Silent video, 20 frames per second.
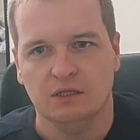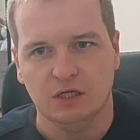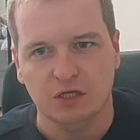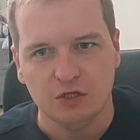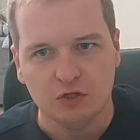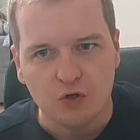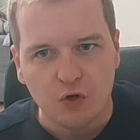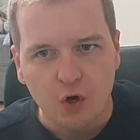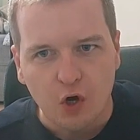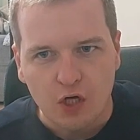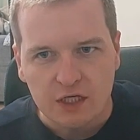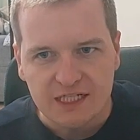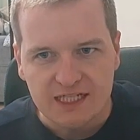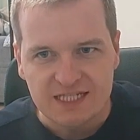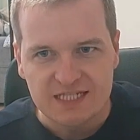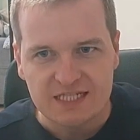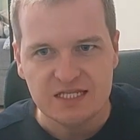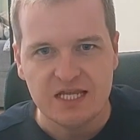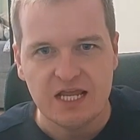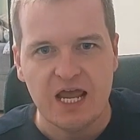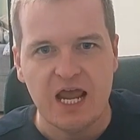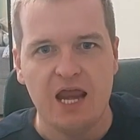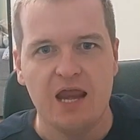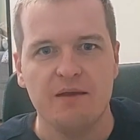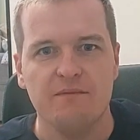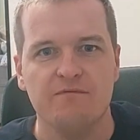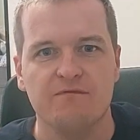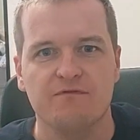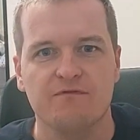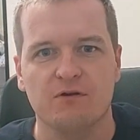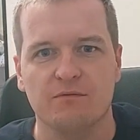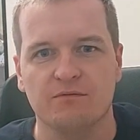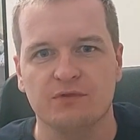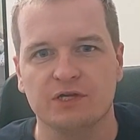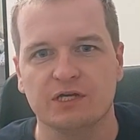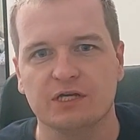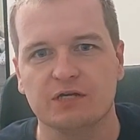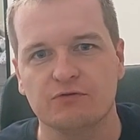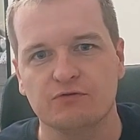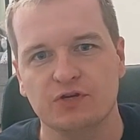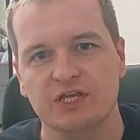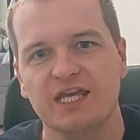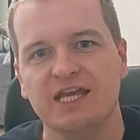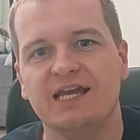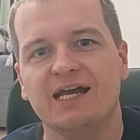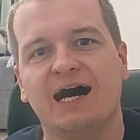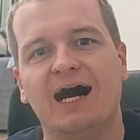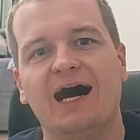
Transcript: It got its name from the Greek